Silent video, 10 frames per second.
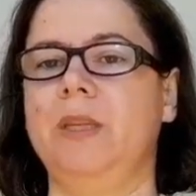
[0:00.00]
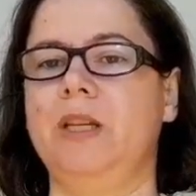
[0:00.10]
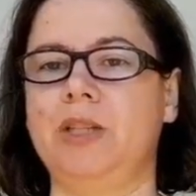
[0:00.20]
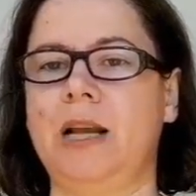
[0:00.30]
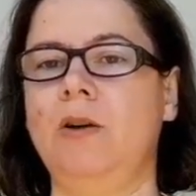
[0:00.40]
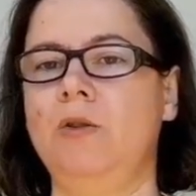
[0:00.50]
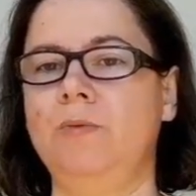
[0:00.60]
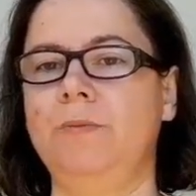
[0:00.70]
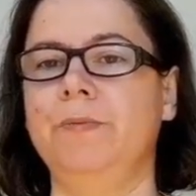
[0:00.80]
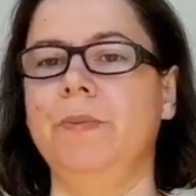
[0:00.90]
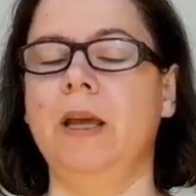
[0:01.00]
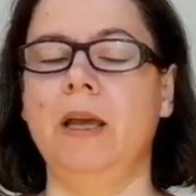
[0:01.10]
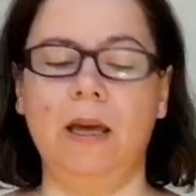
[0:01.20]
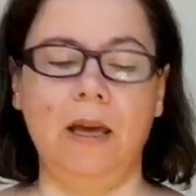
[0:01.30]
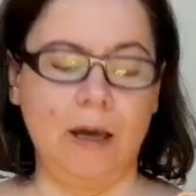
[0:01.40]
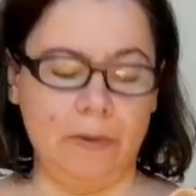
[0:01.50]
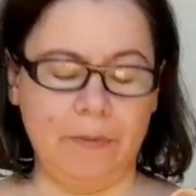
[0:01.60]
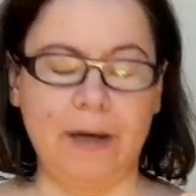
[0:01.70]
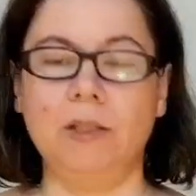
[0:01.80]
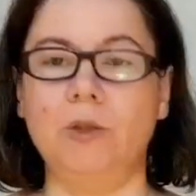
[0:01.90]
shallow.
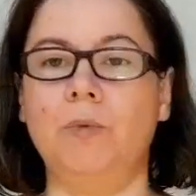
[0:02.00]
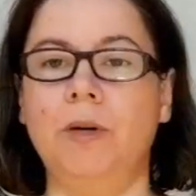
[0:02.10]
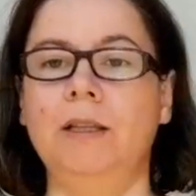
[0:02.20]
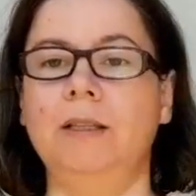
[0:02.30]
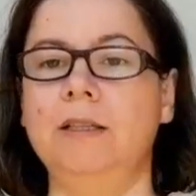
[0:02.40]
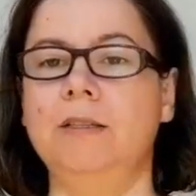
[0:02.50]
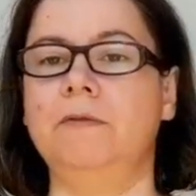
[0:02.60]
But when it is